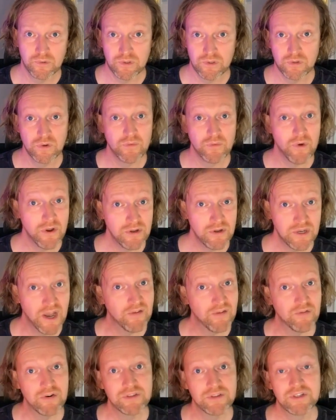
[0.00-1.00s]
which we won't
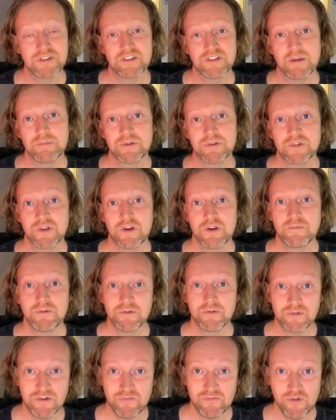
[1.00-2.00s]
cover in this episode,
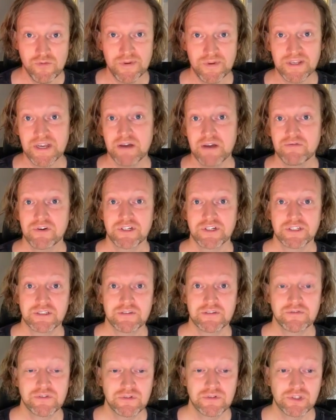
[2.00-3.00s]
but we will be covering in the
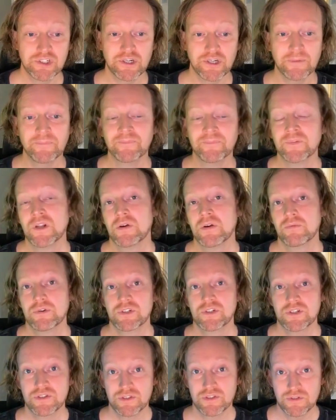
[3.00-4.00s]
future,
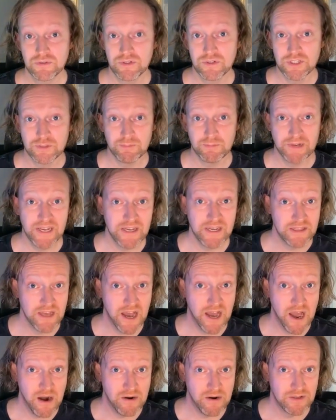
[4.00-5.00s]
which is to display the
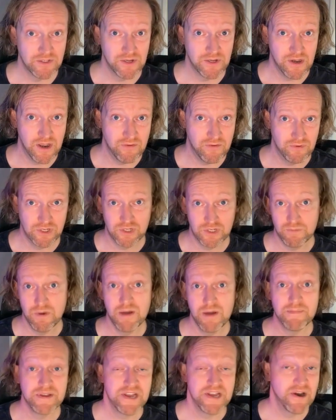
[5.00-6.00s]
R S I, which
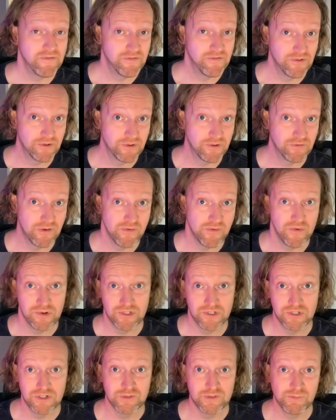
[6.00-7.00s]
might be helpful if we want
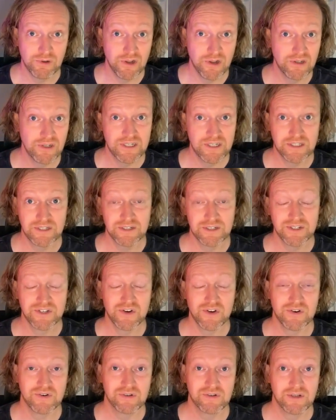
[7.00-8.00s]
to use Plotly to dis
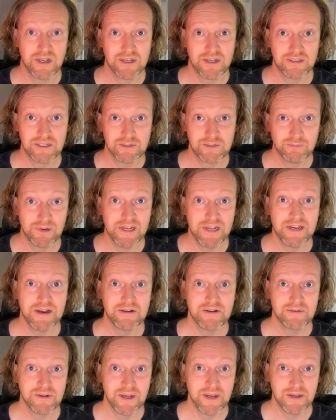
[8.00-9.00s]
uh, display
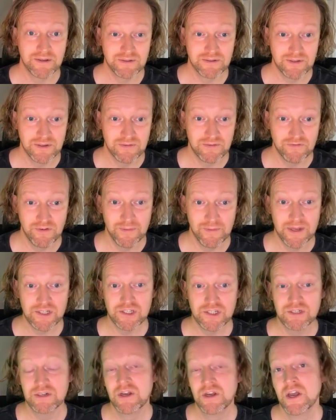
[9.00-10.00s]
our, our
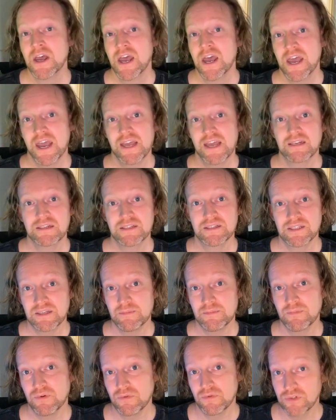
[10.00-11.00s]
information, and the
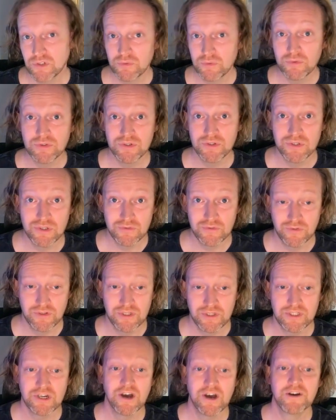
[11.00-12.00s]
symbol, which we'll use for the
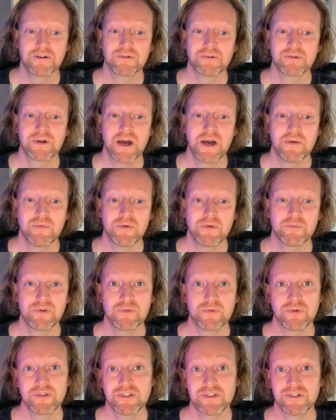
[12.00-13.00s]
title uh, when we
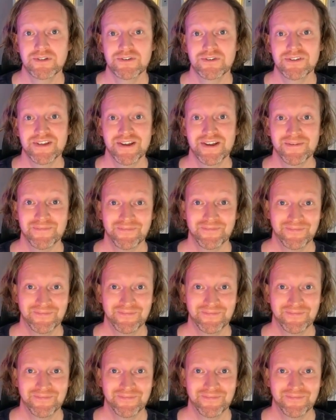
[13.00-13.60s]
want to do that.